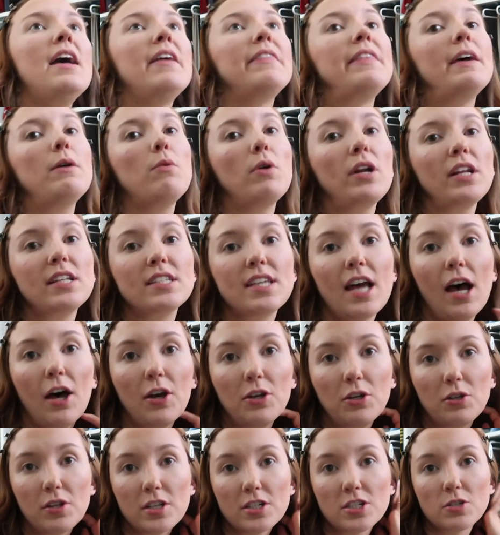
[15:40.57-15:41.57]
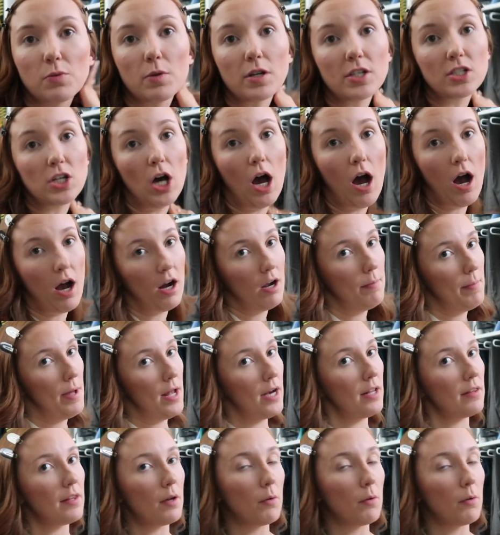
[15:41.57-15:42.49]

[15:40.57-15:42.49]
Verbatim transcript: they want to tell you, they just want to talk about it.